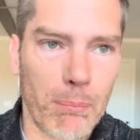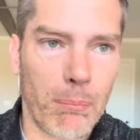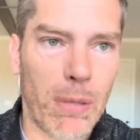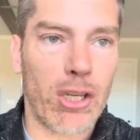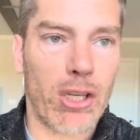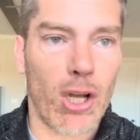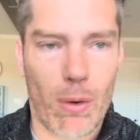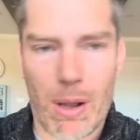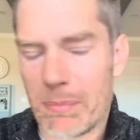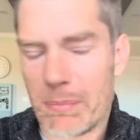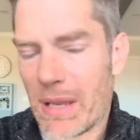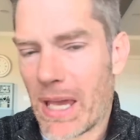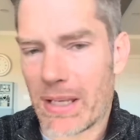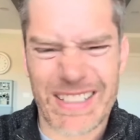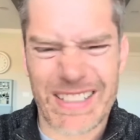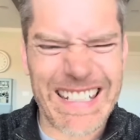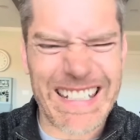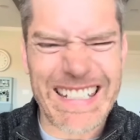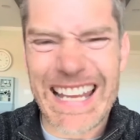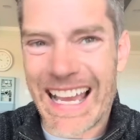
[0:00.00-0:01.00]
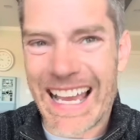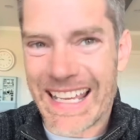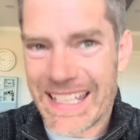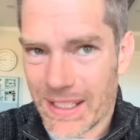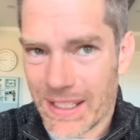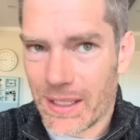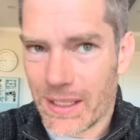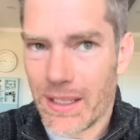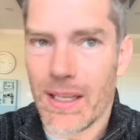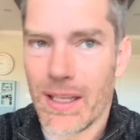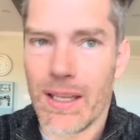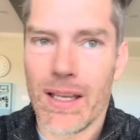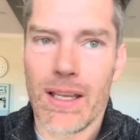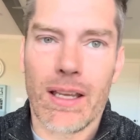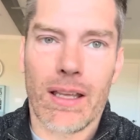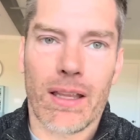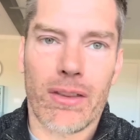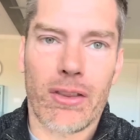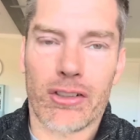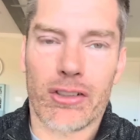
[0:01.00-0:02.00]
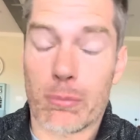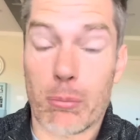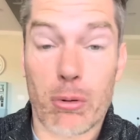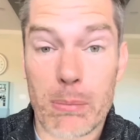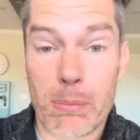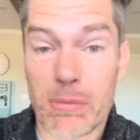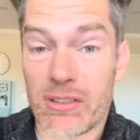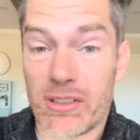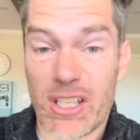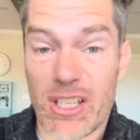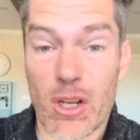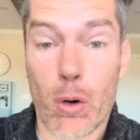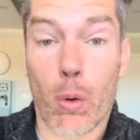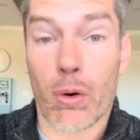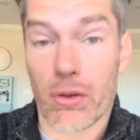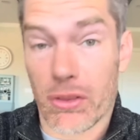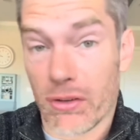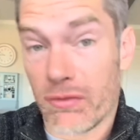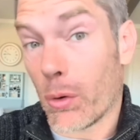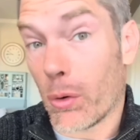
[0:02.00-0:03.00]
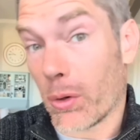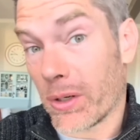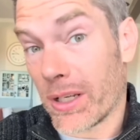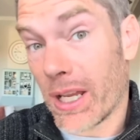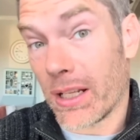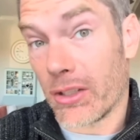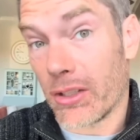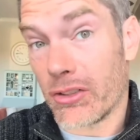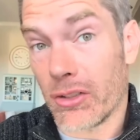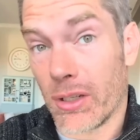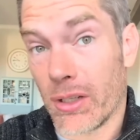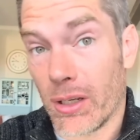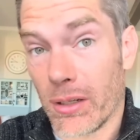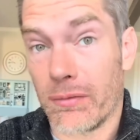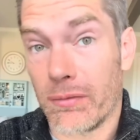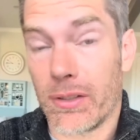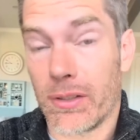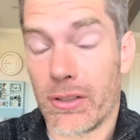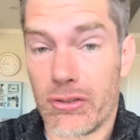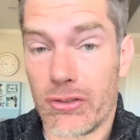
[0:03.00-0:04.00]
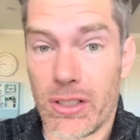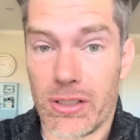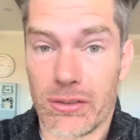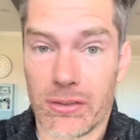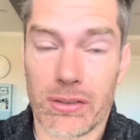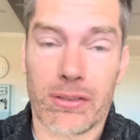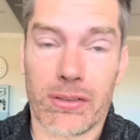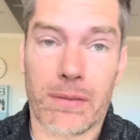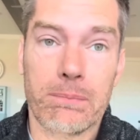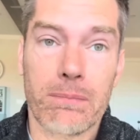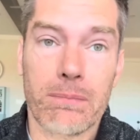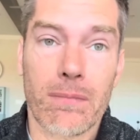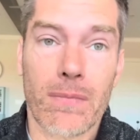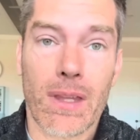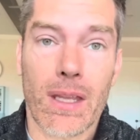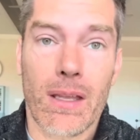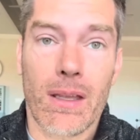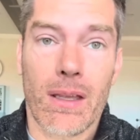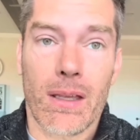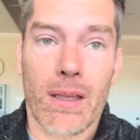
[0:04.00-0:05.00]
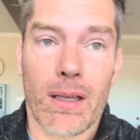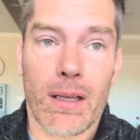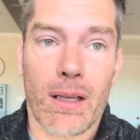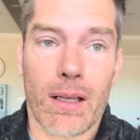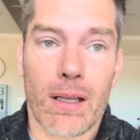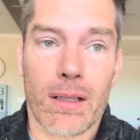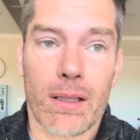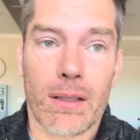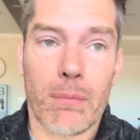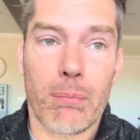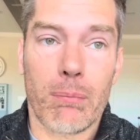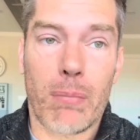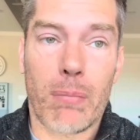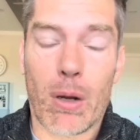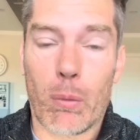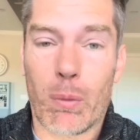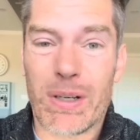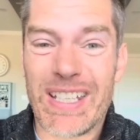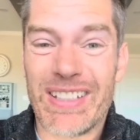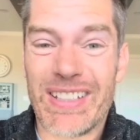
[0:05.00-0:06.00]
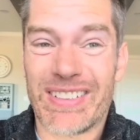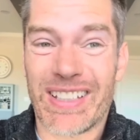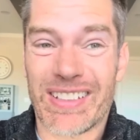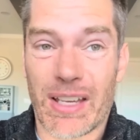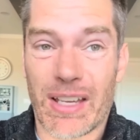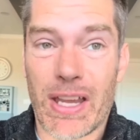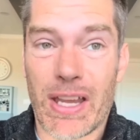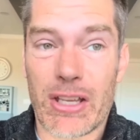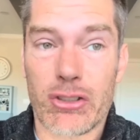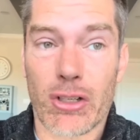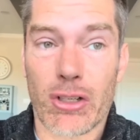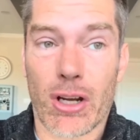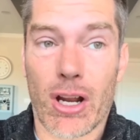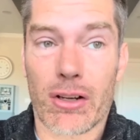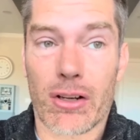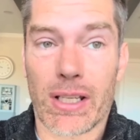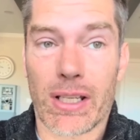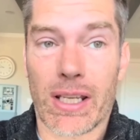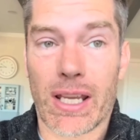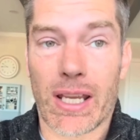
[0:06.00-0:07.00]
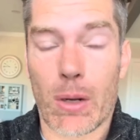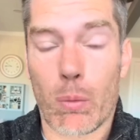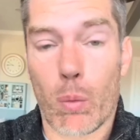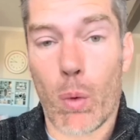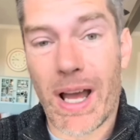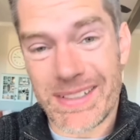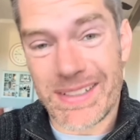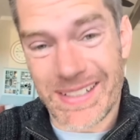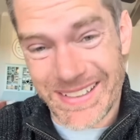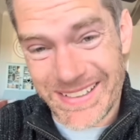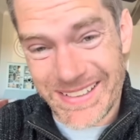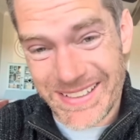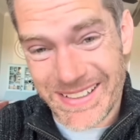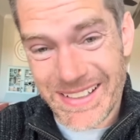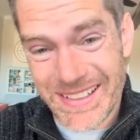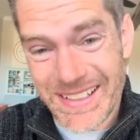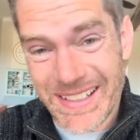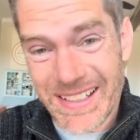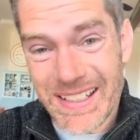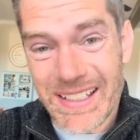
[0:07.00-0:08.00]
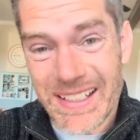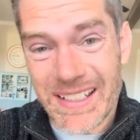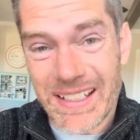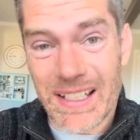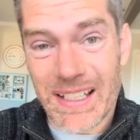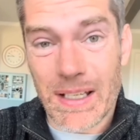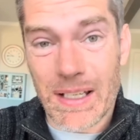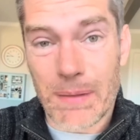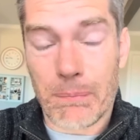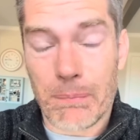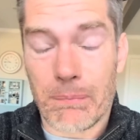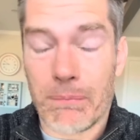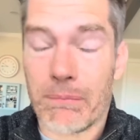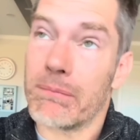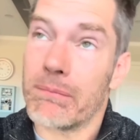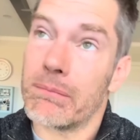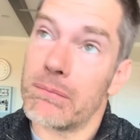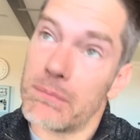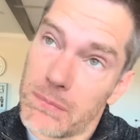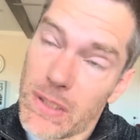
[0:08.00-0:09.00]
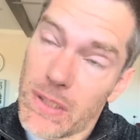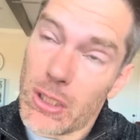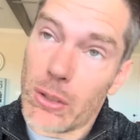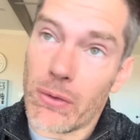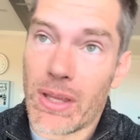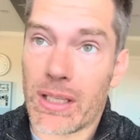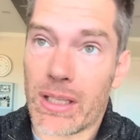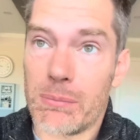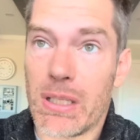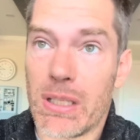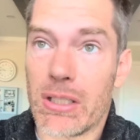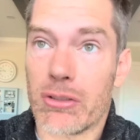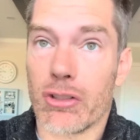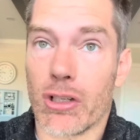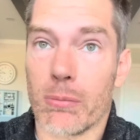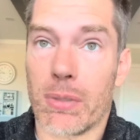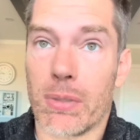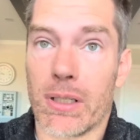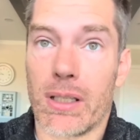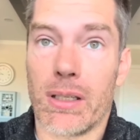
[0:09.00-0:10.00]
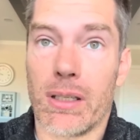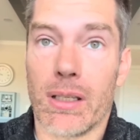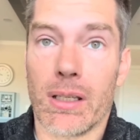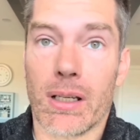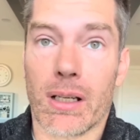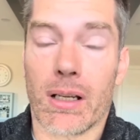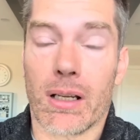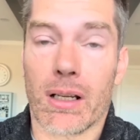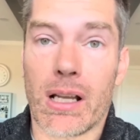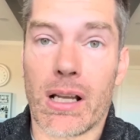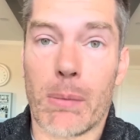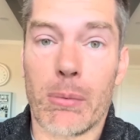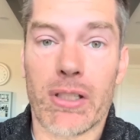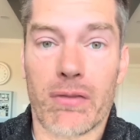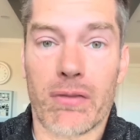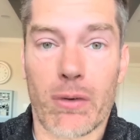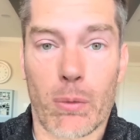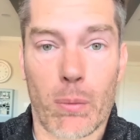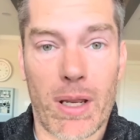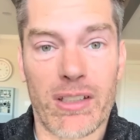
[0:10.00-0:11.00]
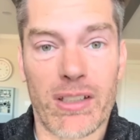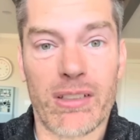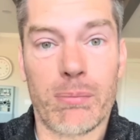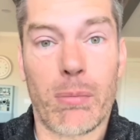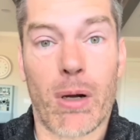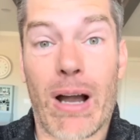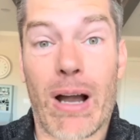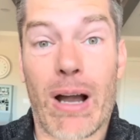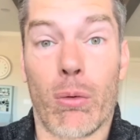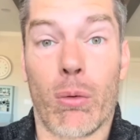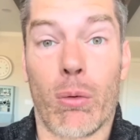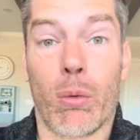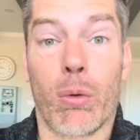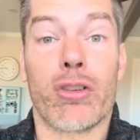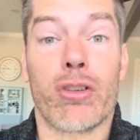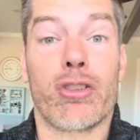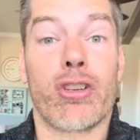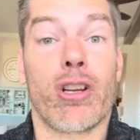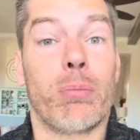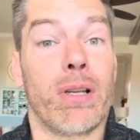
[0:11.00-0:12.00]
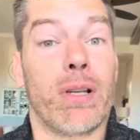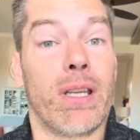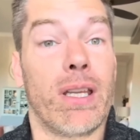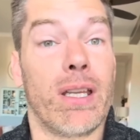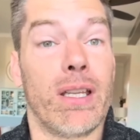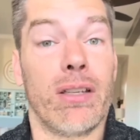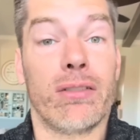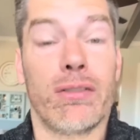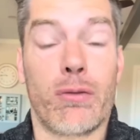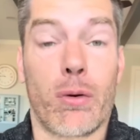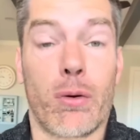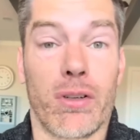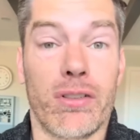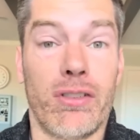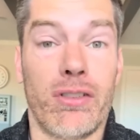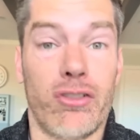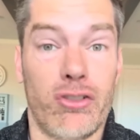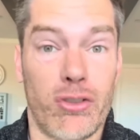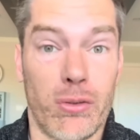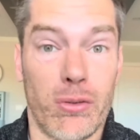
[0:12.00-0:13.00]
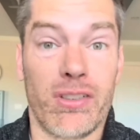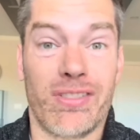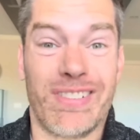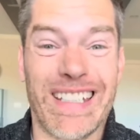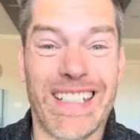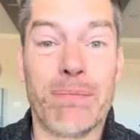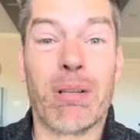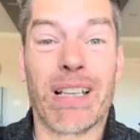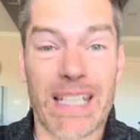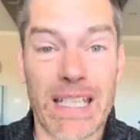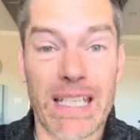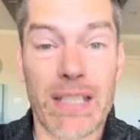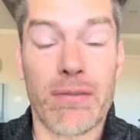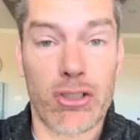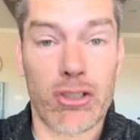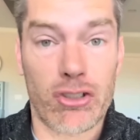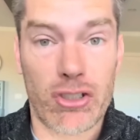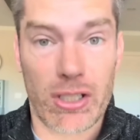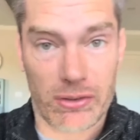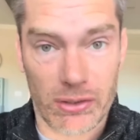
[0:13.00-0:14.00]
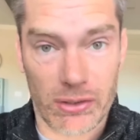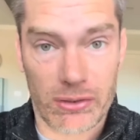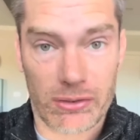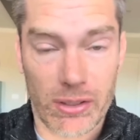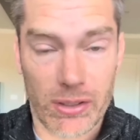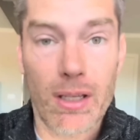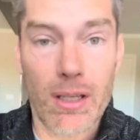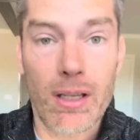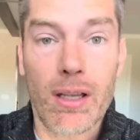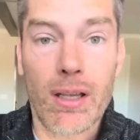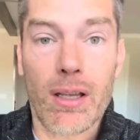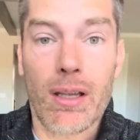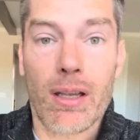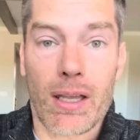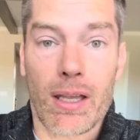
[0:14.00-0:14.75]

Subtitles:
But no, I'm not denying the supremacy or the foreknowledge of Jesus. But when he says, I've had your heart and I want it, that can be interpreted a couple different ways, but how we're interpreting it is, of course, that Judas did believe in Jesus